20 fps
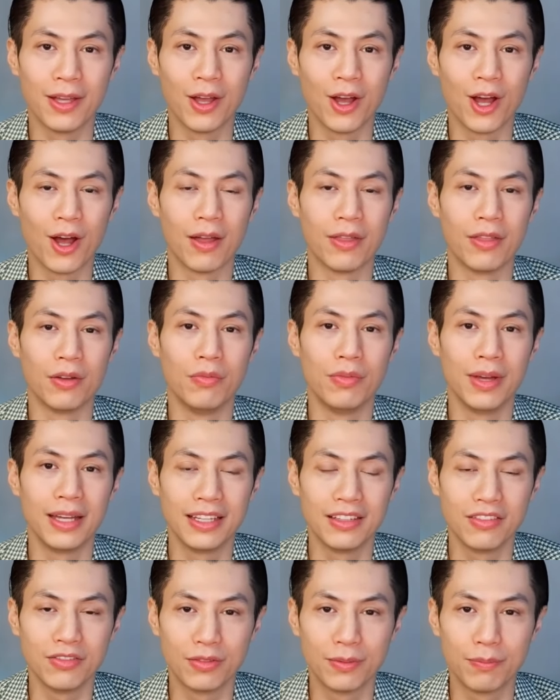Are you
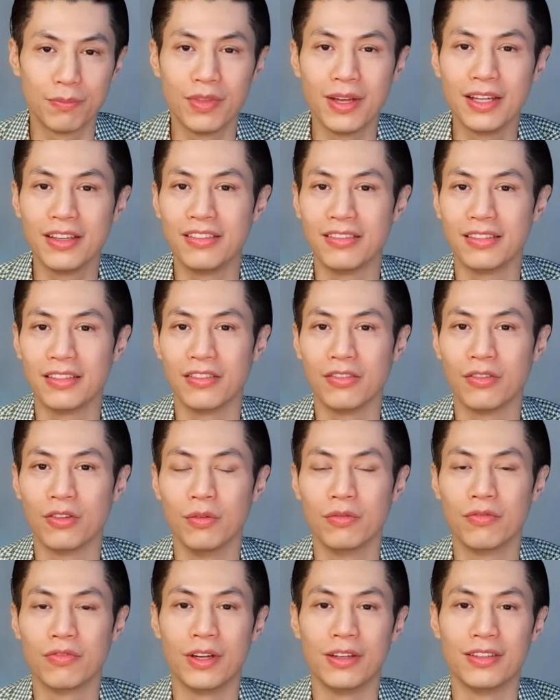ready to embrace this
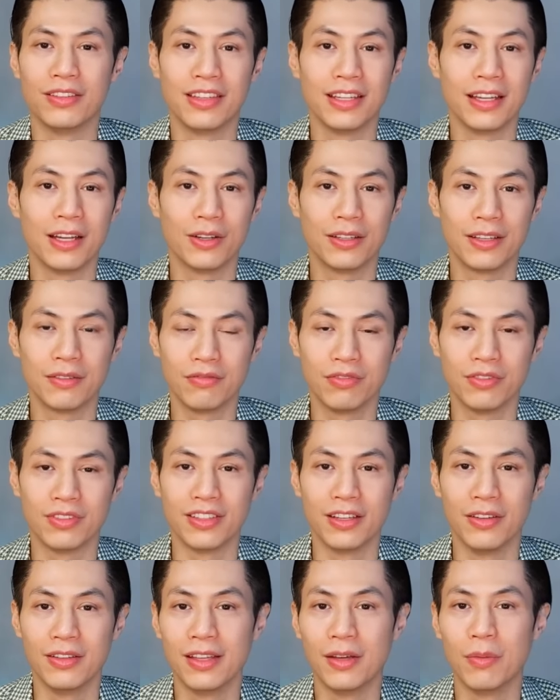new frontier in
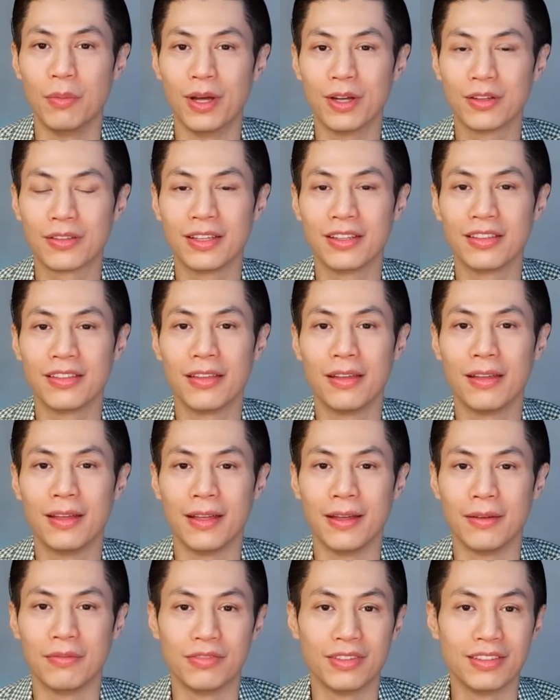fertility wellness?
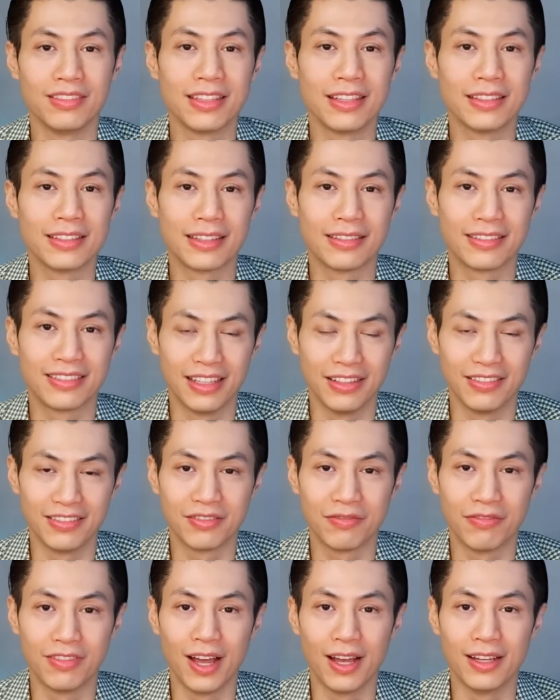Visit
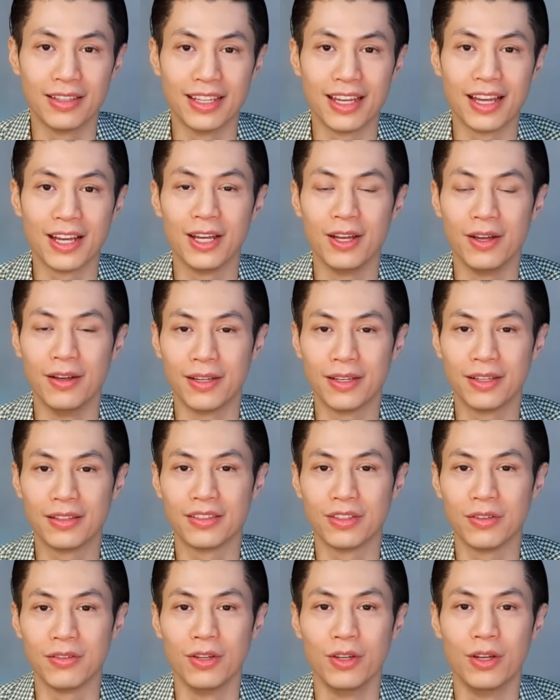intensive.care
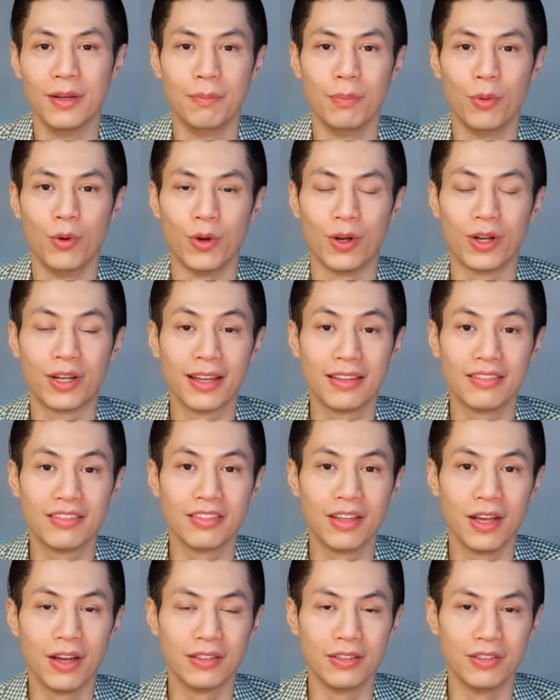to learn more and
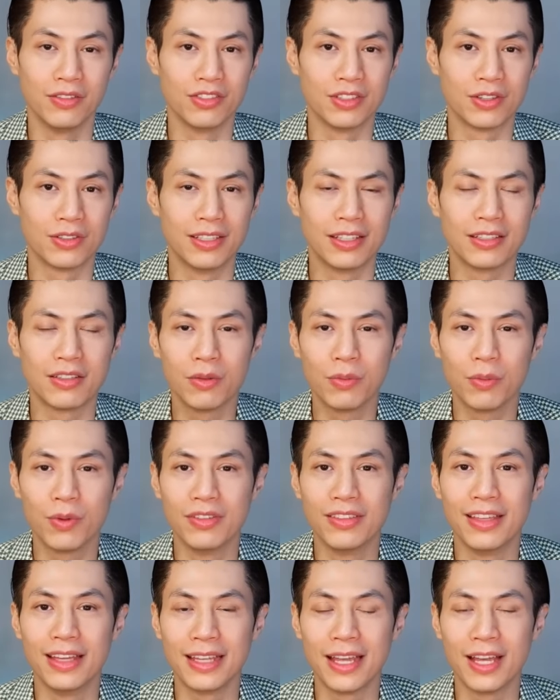start your journey
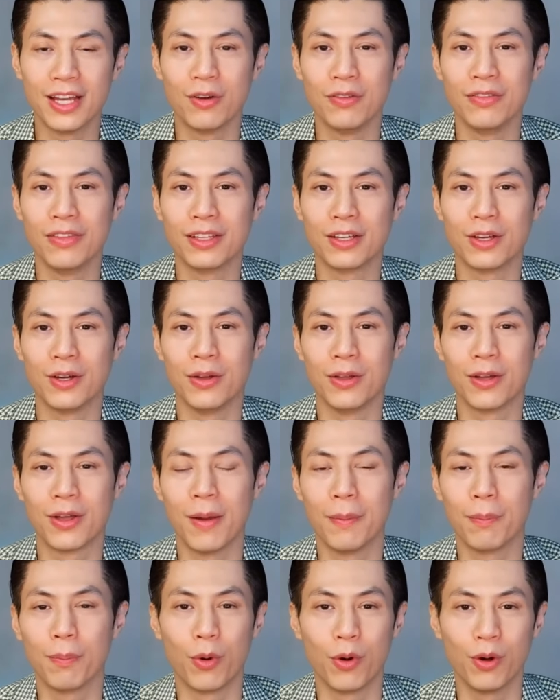towards a healthier,
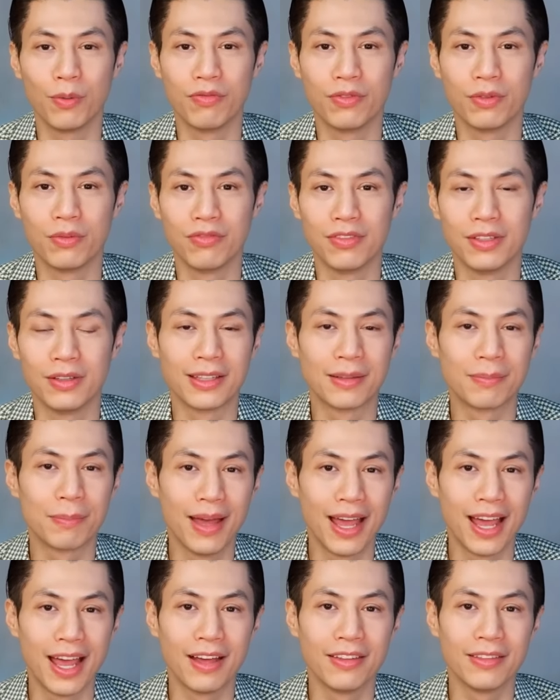more fulfilling
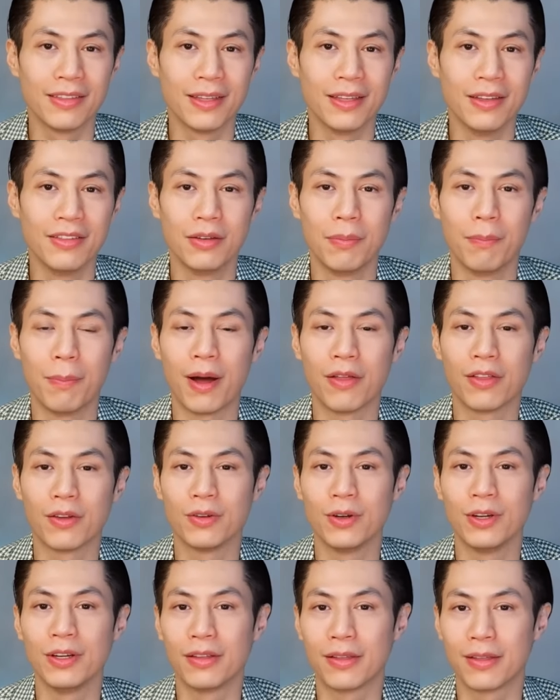path to
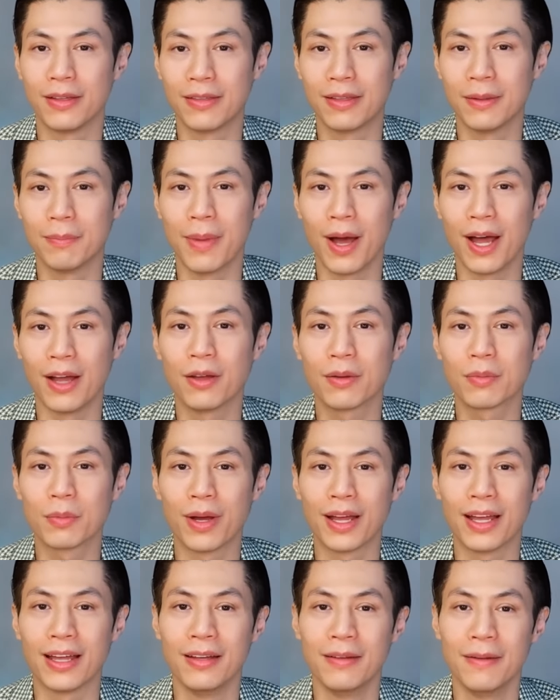motherhood, the modern
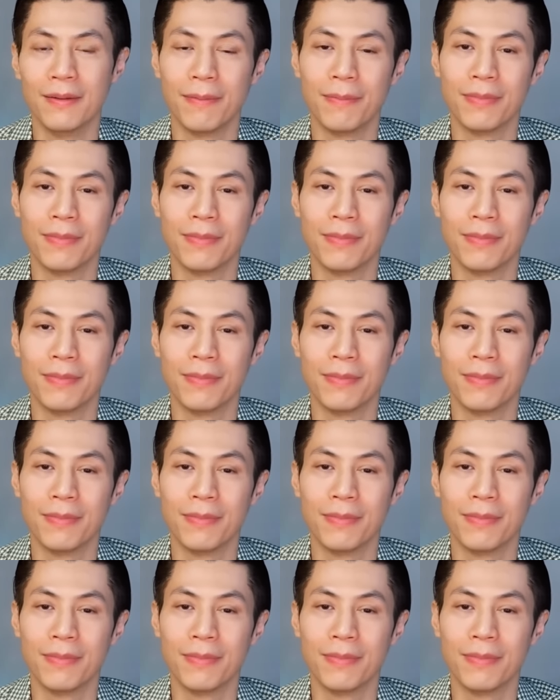way.